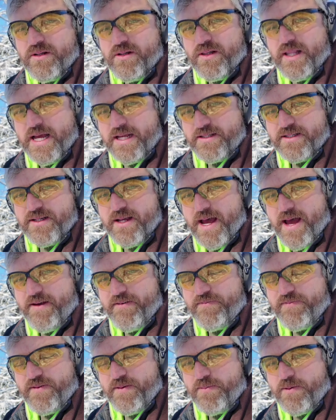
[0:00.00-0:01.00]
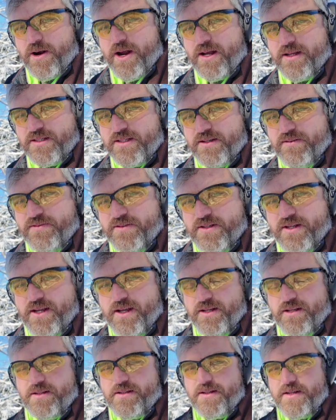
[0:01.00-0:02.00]
less than half the price if,
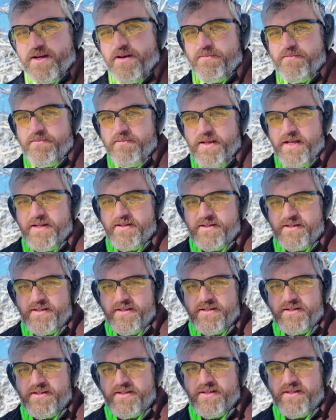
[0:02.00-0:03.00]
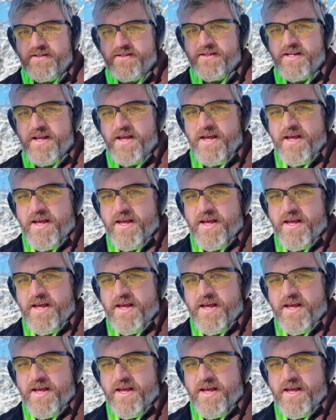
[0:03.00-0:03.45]
in some instances.